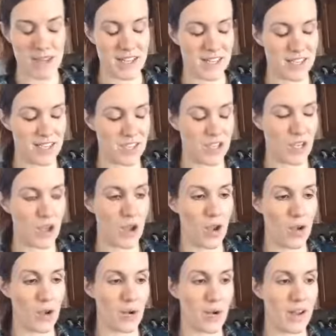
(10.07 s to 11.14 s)
and
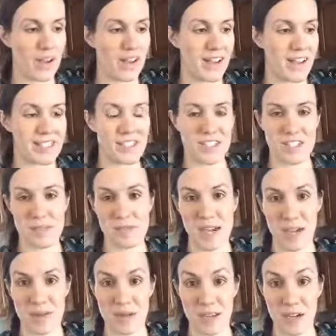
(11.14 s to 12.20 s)
so I took some time
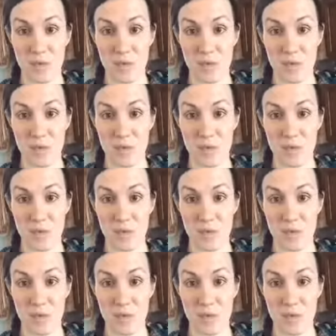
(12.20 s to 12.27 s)
to like